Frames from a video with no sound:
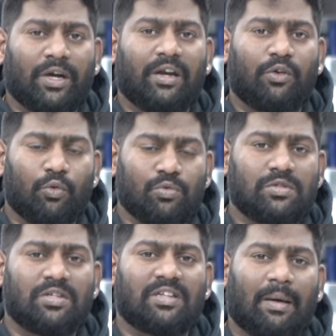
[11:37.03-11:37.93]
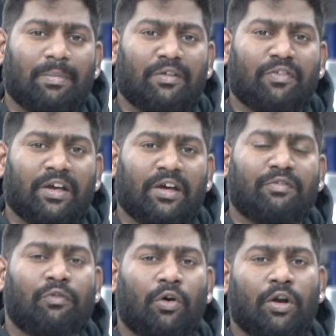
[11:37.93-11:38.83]
can use this amplifier
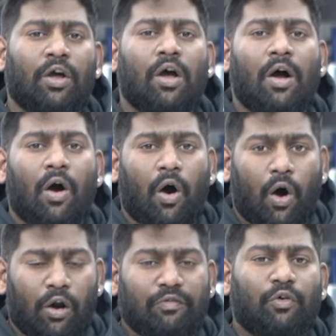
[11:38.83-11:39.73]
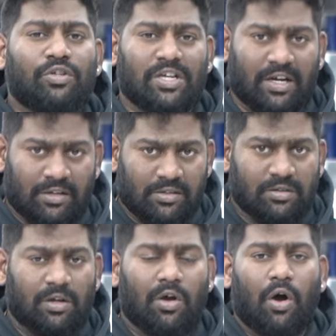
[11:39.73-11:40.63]
for all 4 channels,